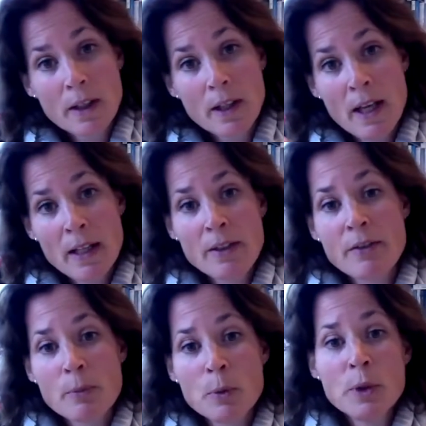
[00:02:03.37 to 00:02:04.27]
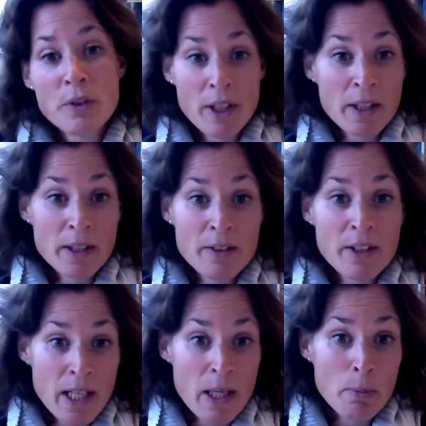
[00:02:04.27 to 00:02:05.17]
added real
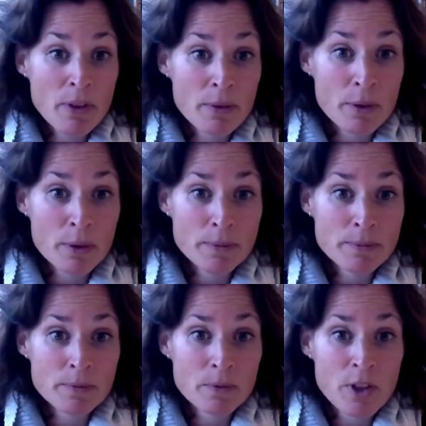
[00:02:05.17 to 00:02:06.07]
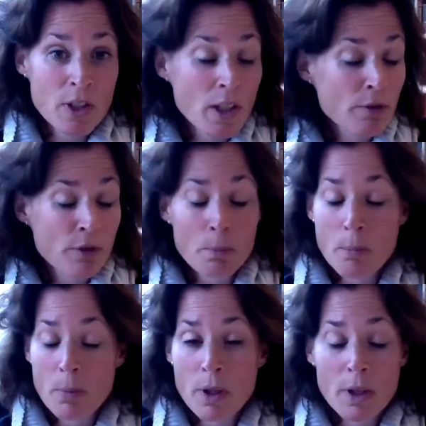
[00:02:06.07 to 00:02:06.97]
DNA material, as you can from
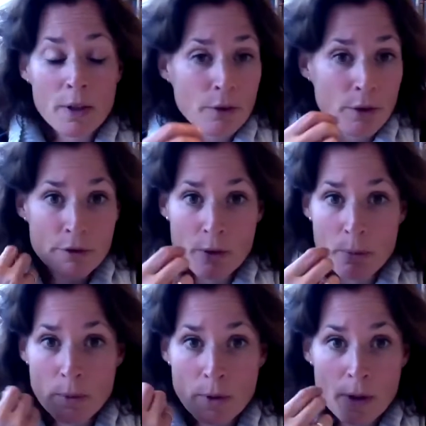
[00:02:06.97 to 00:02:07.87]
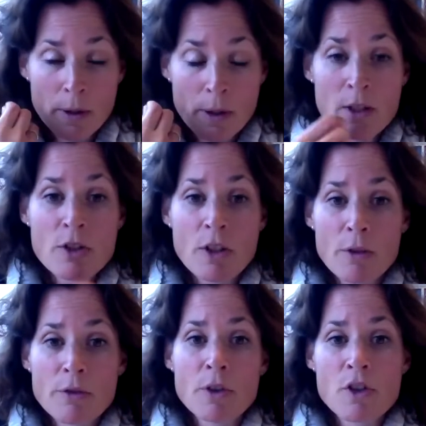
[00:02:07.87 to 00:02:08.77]
blood or from the inside
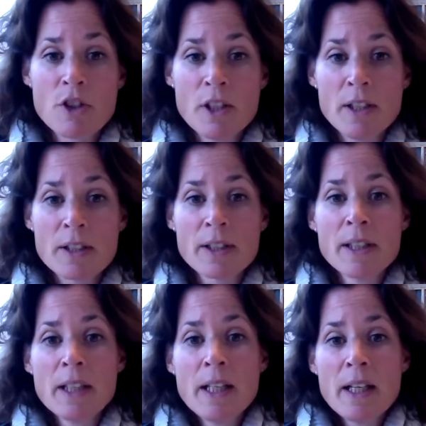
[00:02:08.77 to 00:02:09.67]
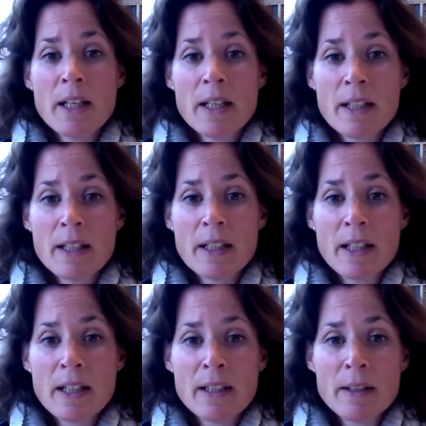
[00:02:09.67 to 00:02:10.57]
of your cheek.
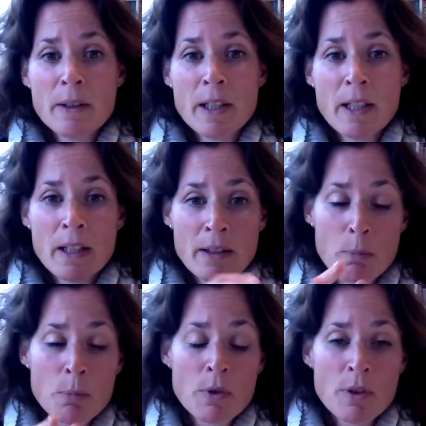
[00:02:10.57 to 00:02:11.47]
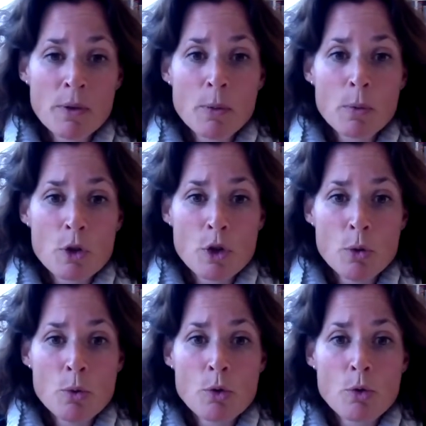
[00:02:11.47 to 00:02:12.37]
And that material was
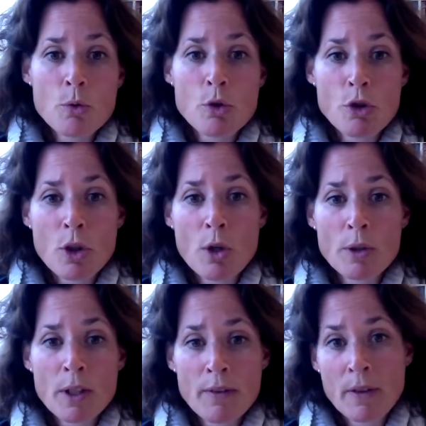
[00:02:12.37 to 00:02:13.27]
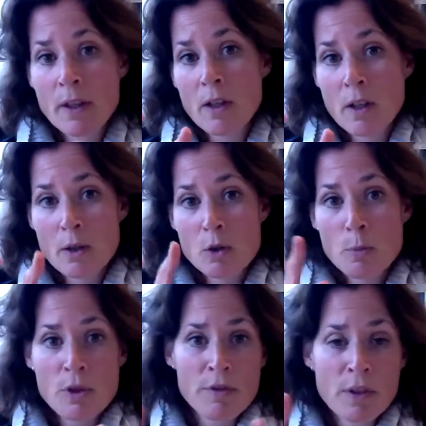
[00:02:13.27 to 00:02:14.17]
used to show that there are
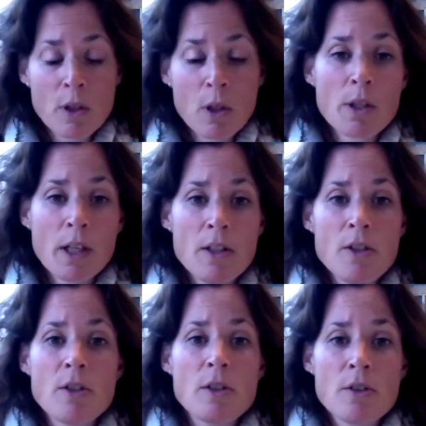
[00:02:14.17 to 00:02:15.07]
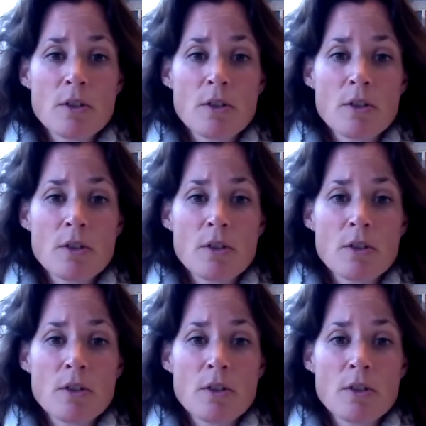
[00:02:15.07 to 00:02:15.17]
specific locations